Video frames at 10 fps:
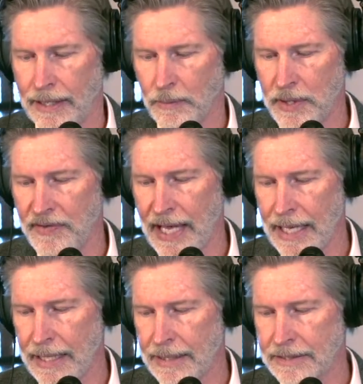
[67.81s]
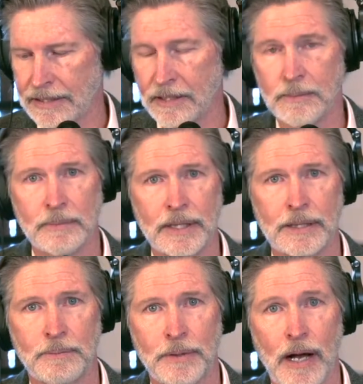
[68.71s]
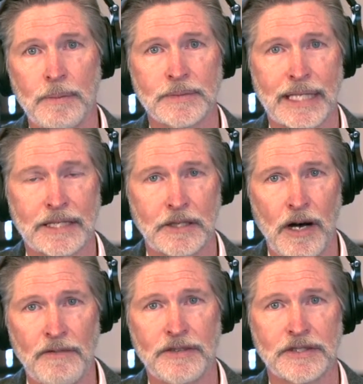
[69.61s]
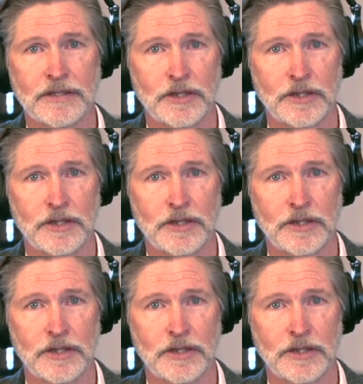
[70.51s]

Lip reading: And we've had some problems at the office